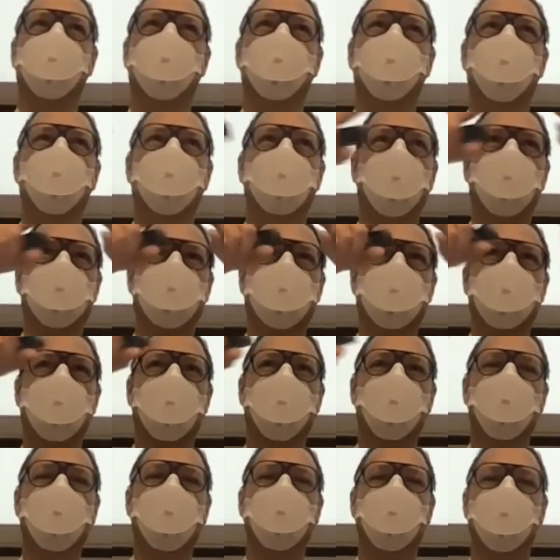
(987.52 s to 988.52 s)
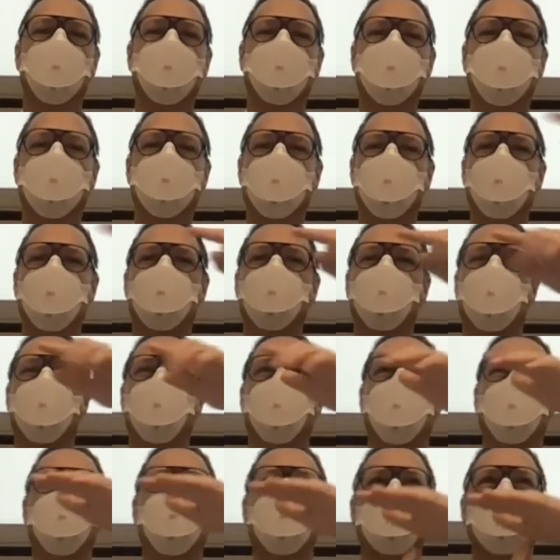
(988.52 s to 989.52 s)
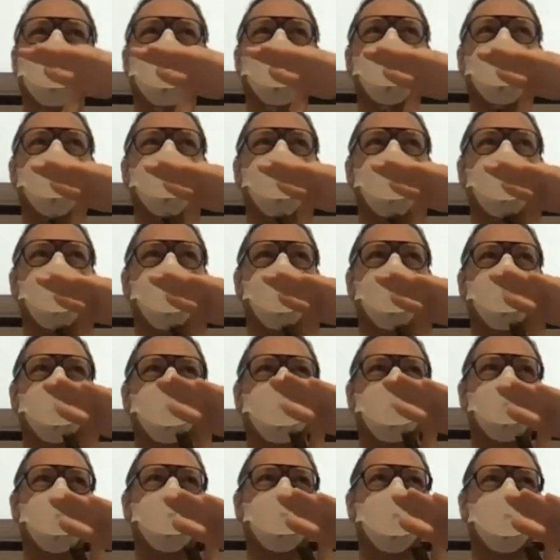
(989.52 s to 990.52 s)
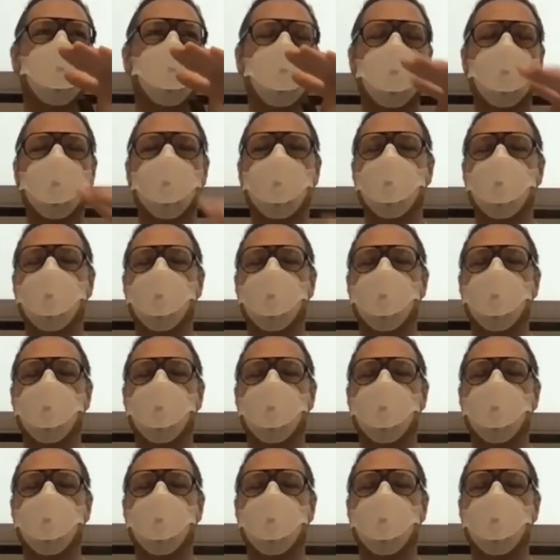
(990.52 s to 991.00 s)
which has liquid. So you want to image from the bottom, usually.